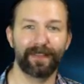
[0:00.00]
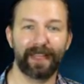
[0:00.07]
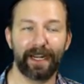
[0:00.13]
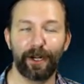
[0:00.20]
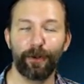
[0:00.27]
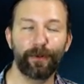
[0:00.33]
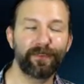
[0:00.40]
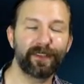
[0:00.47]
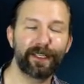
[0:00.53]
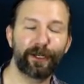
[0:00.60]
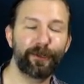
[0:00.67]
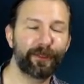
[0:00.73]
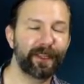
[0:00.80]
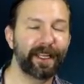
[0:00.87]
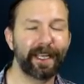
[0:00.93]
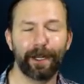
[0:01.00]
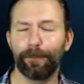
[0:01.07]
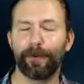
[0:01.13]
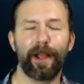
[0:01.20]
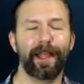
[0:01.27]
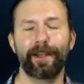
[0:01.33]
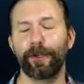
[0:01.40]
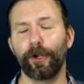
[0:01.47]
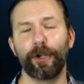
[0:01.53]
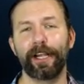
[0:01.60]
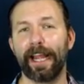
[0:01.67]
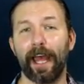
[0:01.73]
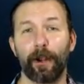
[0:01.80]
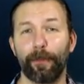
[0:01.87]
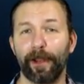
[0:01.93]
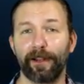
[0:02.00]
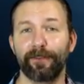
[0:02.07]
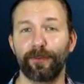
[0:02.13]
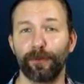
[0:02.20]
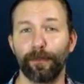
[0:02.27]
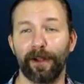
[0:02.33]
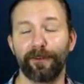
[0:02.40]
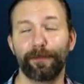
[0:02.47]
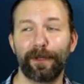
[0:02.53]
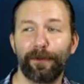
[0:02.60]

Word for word: And I know it's a little thing and I'm probably nerding out about it too much,